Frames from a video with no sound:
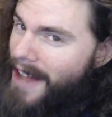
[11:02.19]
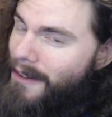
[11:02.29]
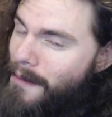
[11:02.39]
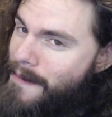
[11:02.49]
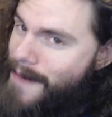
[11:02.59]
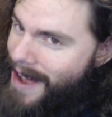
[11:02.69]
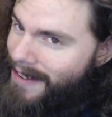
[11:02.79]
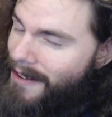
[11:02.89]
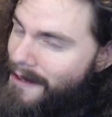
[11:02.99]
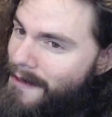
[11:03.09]
a
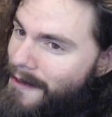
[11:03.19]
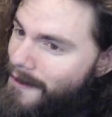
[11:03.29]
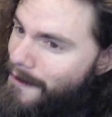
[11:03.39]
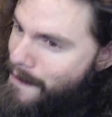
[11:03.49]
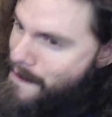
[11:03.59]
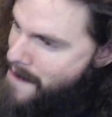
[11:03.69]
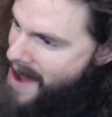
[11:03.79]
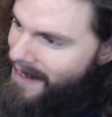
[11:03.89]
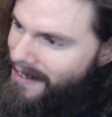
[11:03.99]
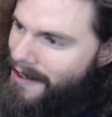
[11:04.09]
massive,
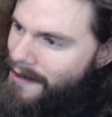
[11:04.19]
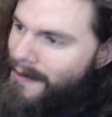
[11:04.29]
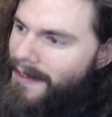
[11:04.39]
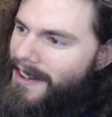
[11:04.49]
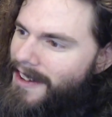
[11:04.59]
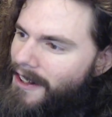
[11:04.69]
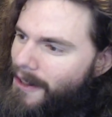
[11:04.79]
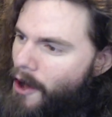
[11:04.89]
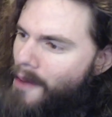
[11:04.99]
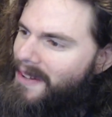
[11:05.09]
massive
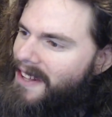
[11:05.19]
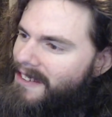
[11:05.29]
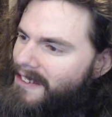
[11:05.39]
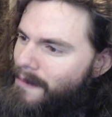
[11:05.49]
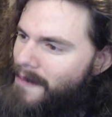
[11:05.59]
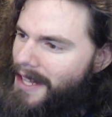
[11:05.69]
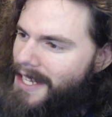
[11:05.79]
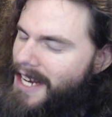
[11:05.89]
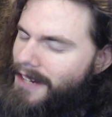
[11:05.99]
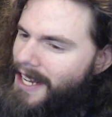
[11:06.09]
globalist
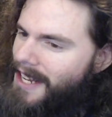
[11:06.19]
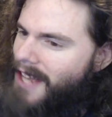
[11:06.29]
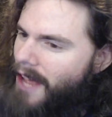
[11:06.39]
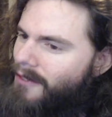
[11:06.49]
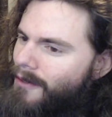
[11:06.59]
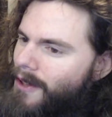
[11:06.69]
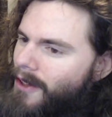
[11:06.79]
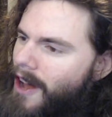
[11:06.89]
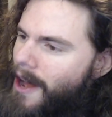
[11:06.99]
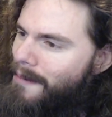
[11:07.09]
military-industrial
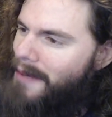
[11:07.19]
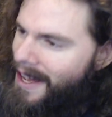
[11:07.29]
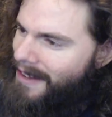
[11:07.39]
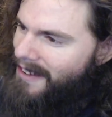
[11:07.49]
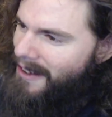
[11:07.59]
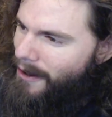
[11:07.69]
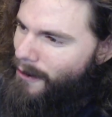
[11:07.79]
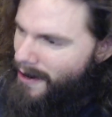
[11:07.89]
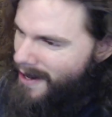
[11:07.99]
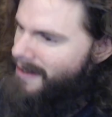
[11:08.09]
complex
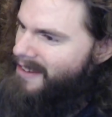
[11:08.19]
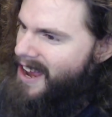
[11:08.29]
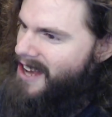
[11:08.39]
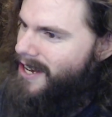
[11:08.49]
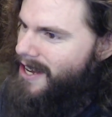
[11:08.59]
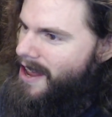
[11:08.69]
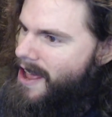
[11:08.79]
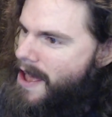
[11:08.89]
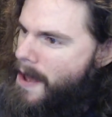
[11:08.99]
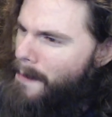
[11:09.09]
organization,
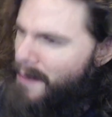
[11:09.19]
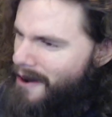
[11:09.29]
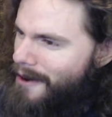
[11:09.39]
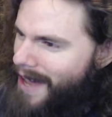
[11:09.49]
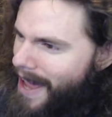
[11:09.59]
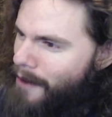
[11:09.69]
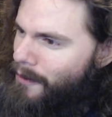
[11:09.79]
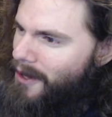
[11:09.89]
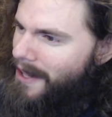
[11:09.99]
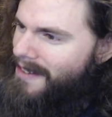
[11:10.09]
but okay, we'll
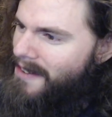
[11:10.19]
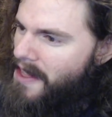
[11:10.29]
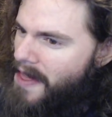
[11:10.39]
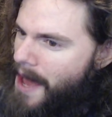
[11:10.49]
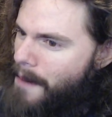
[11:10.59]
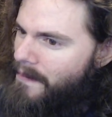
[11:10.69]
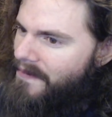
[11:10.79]
listen to them.